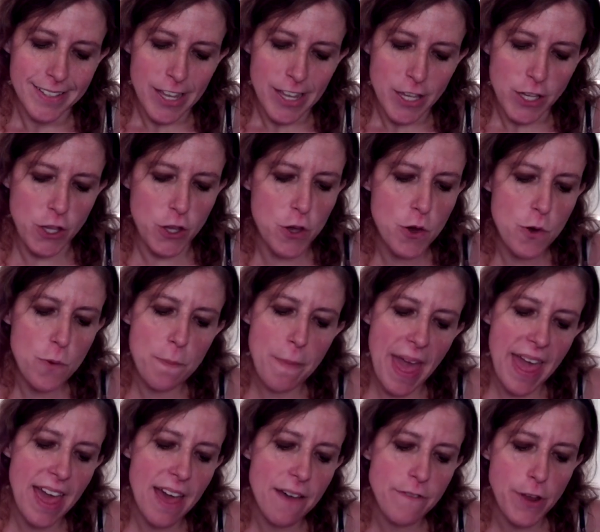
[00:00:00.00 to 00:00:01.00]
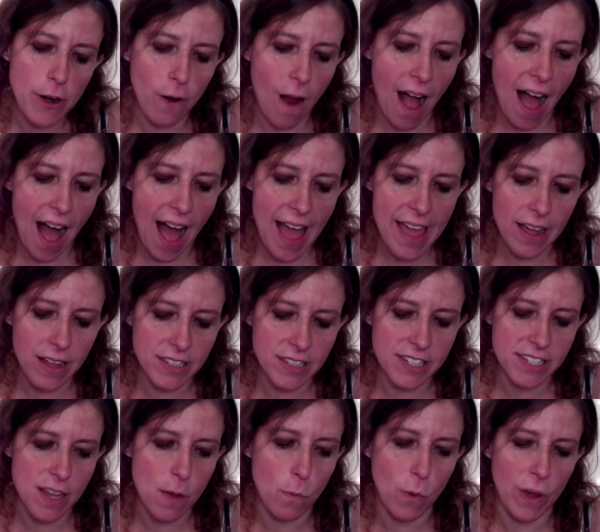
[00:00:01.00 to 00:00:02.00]
you may have your eye on
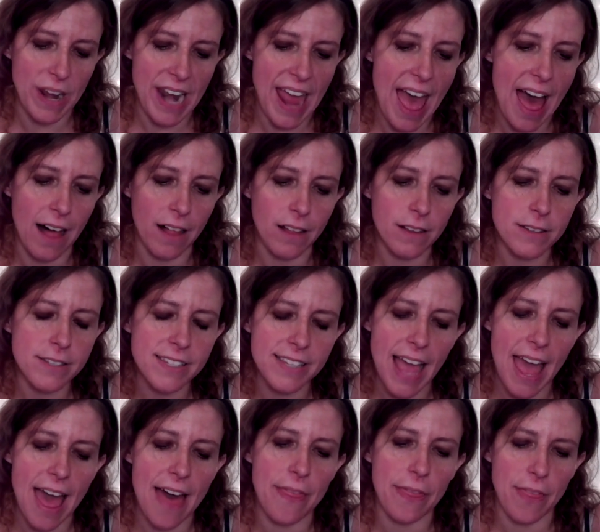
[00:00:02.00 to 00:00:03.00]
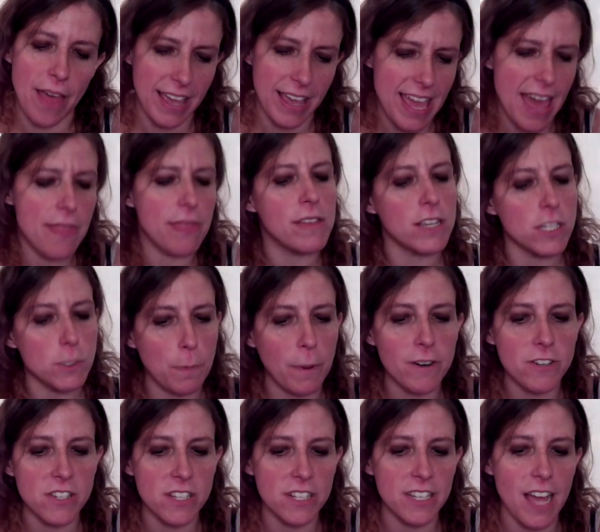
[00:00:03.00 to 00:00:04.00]
someone else, and again, this
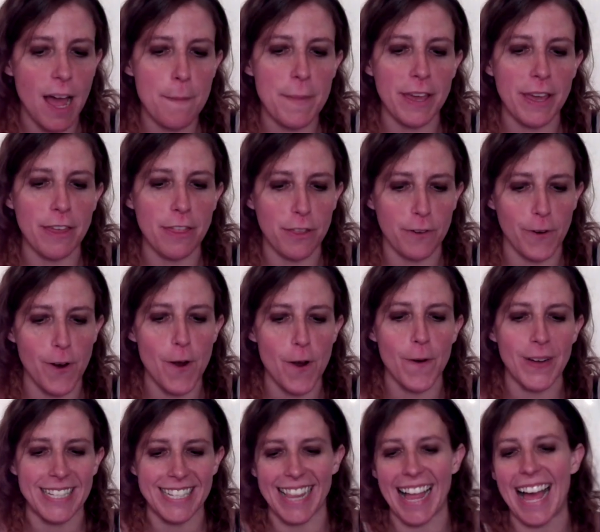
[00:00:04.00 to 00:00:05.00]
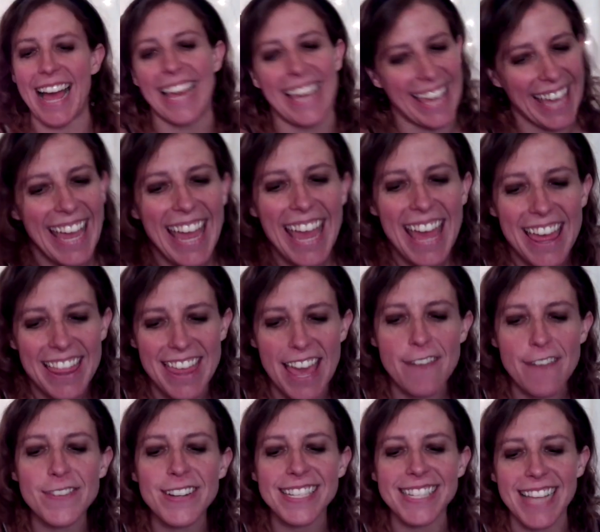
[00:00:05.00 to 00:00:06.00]
person coming through, it's like
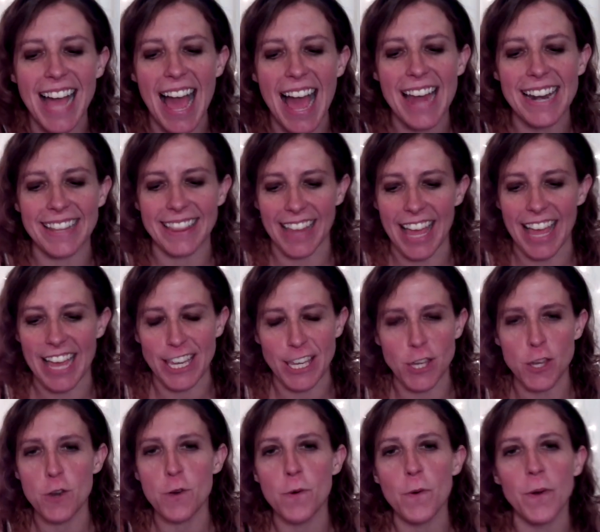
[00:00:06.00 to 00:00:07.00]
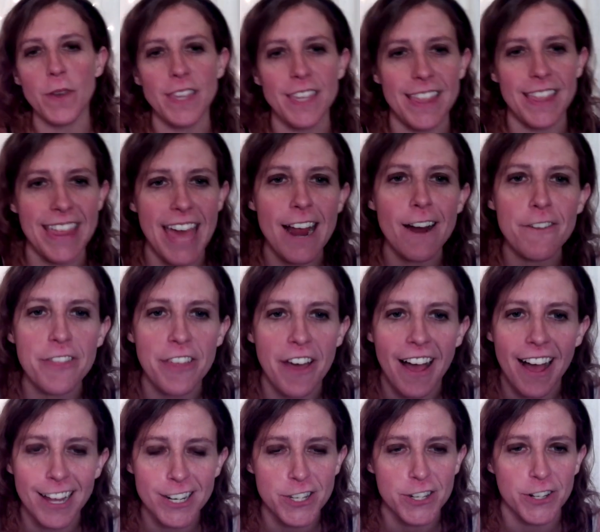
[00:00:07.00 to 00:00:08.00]
they've decided, like, you, they are the
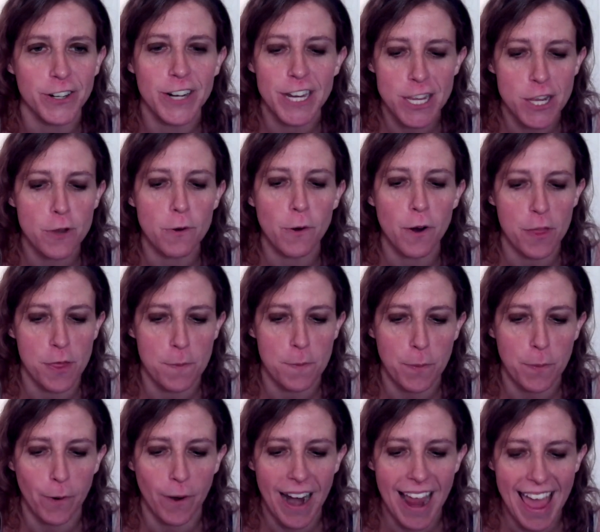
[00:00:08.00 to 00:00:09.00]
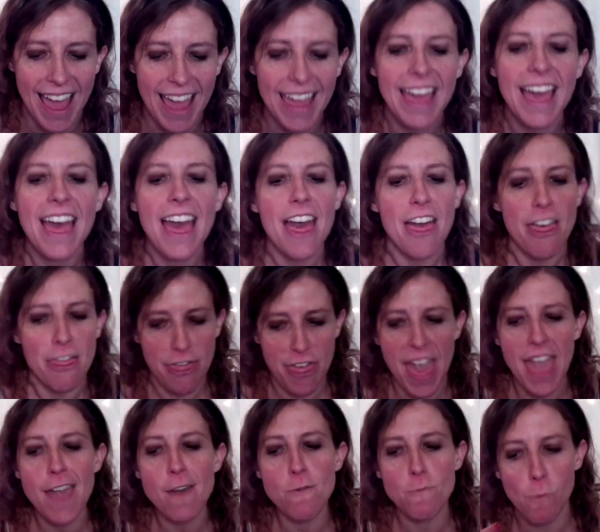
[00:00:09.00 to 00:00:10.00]
hunter and you are the prey.
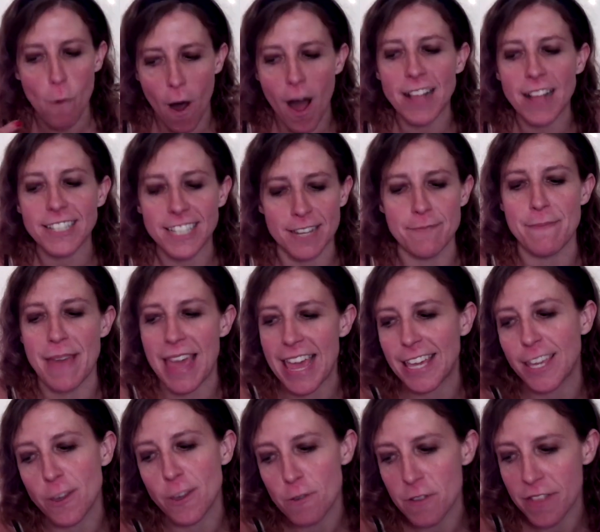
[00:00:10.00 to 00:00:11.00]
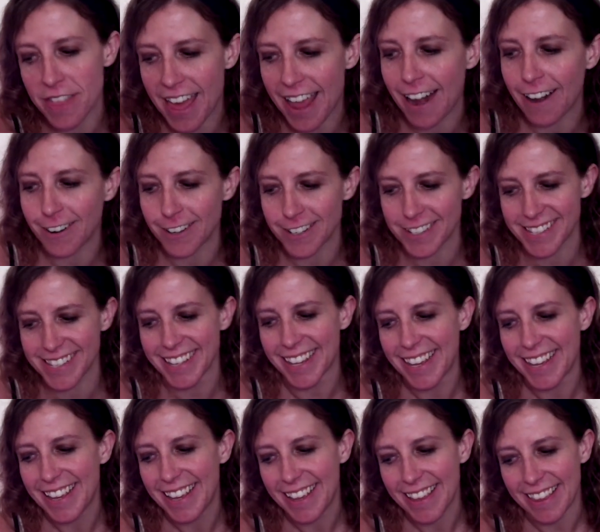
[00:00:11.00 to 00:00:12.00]
They want to make you theirs.
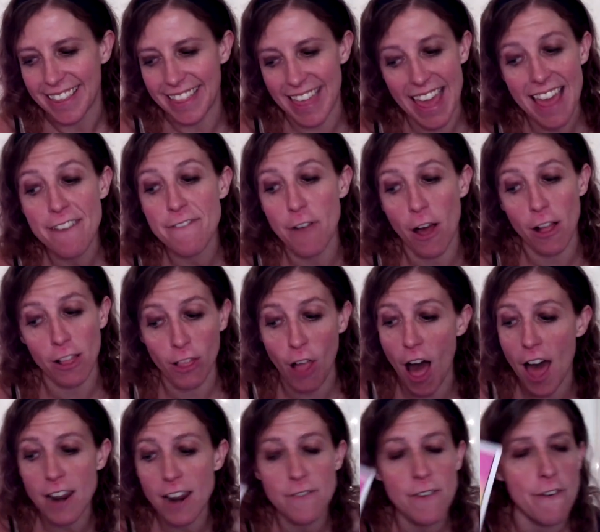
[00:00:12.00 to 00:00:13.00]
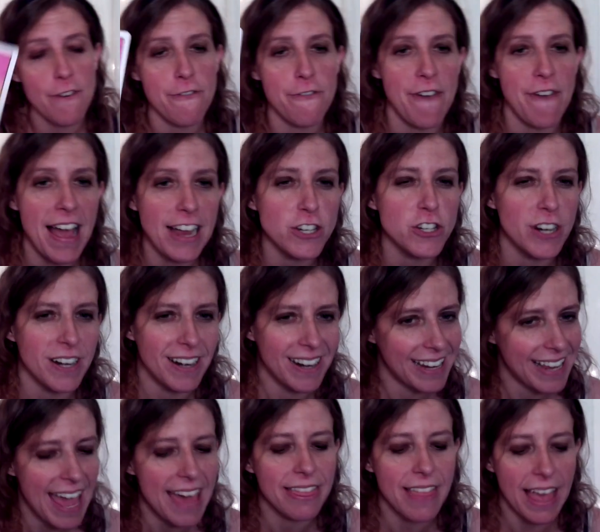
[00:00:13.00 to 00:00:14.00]
They have a lot of affection,
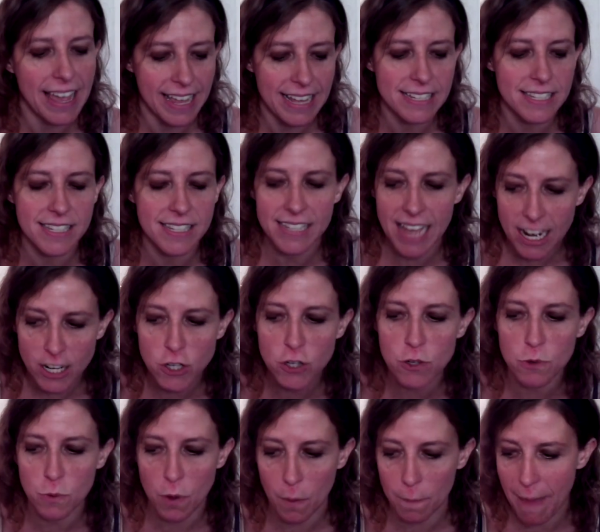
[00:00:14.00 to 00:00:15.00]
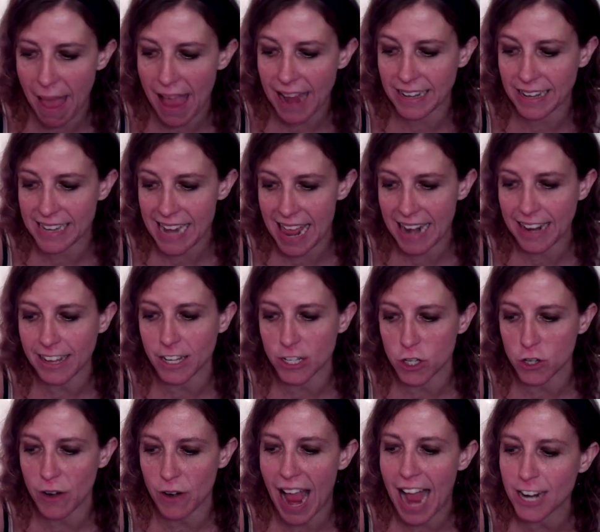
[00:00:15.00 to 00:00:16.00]
again, like a sexual magnetic
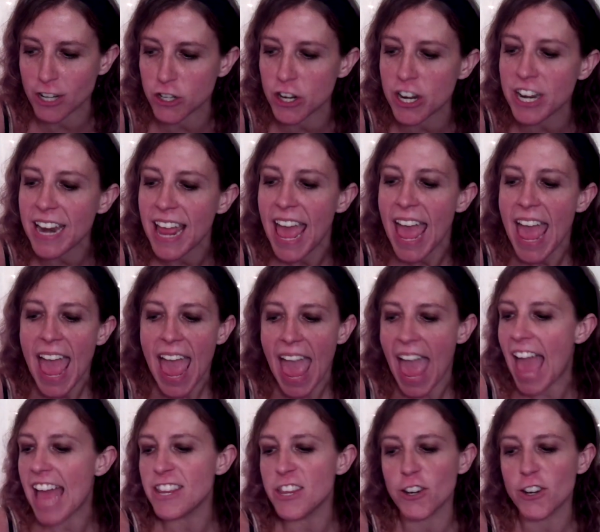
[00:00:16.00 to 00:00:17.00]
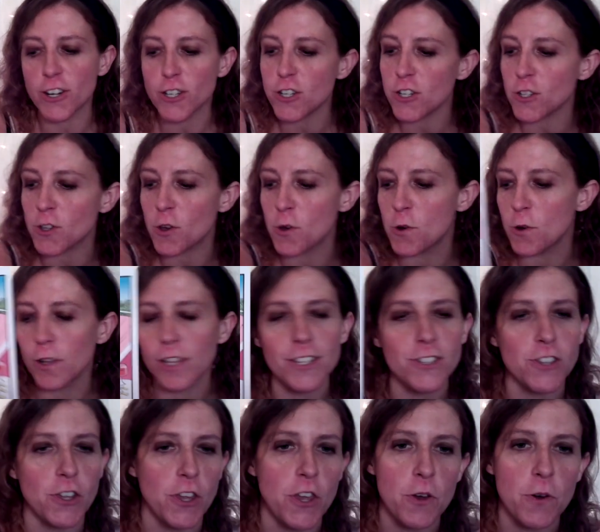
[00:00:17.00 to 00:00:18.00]
attraction, and you're just cool
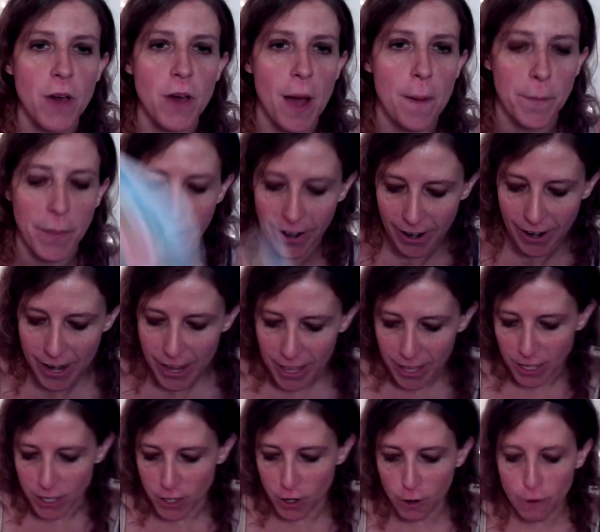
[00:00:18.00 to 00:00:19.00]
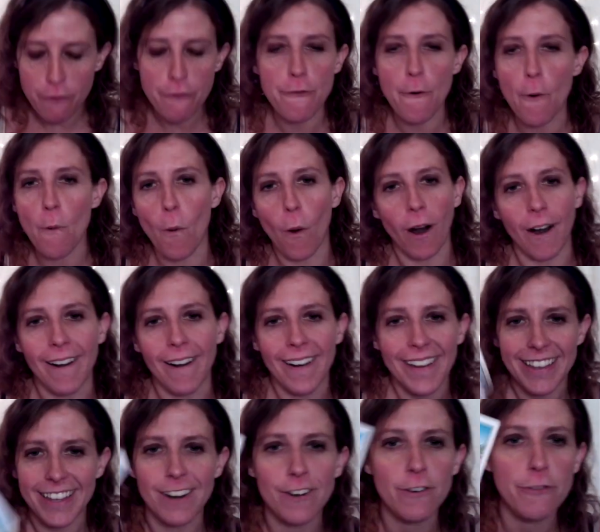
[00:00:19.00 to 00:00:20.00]
as a cucumber. You're four
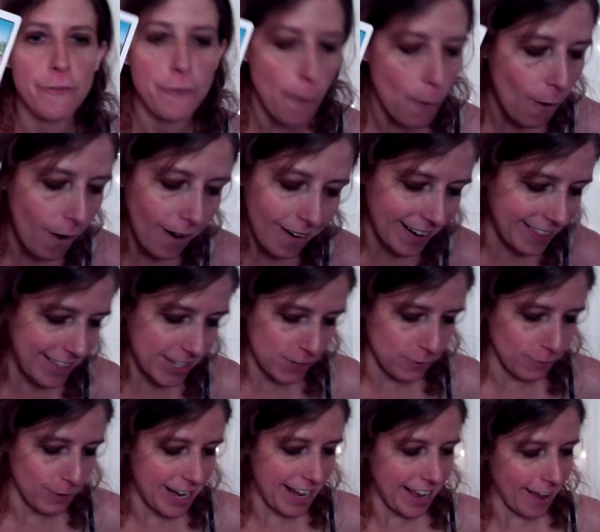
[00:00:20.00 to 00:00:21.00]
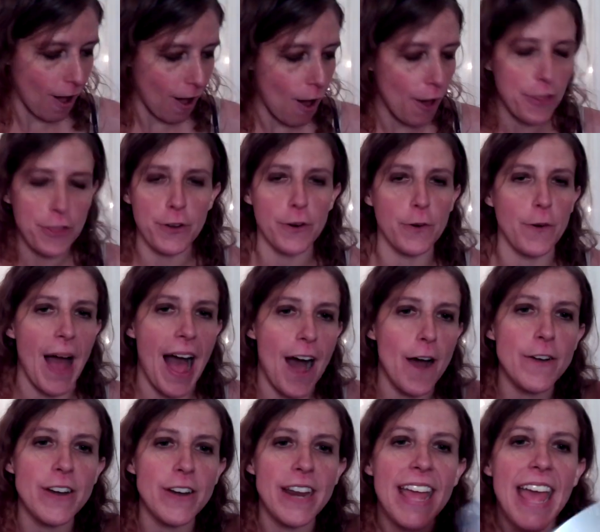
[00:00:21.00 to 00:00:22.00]
in this reading all
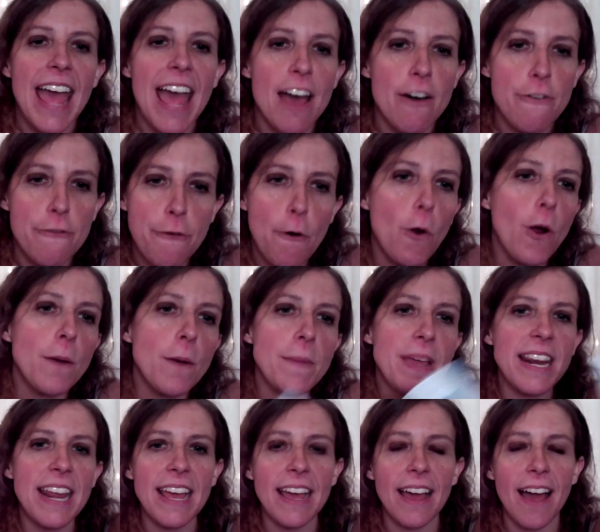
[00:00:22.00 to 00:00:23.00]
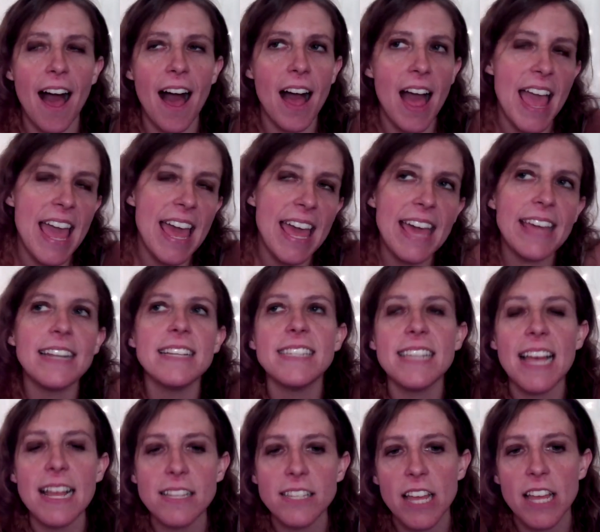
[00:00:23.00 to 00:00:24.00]
throughout. Four meaning, in a
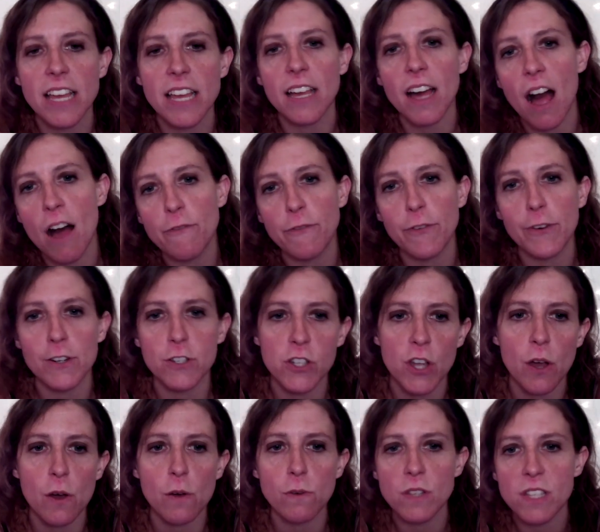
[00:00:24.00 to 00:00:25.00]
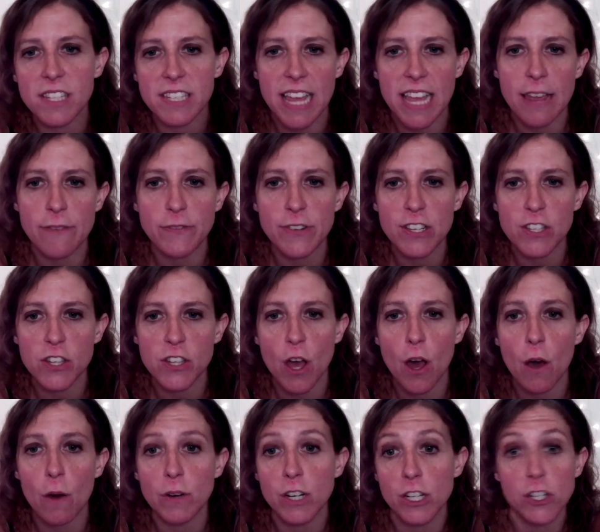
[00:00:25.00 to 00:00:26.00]
sense, like comfort zone, safety
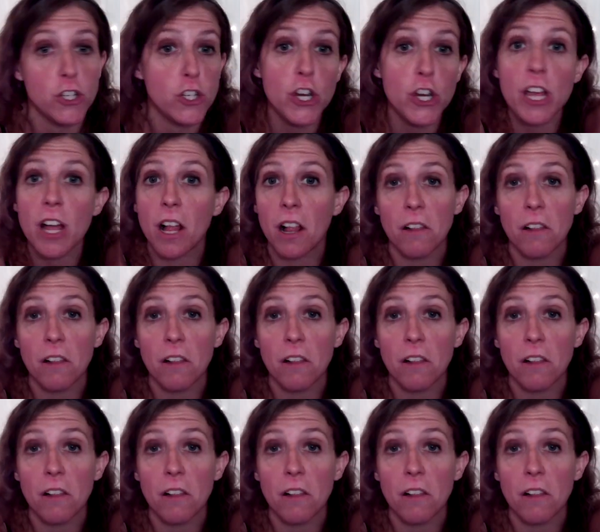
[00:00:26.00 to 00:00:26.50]
zone, chill,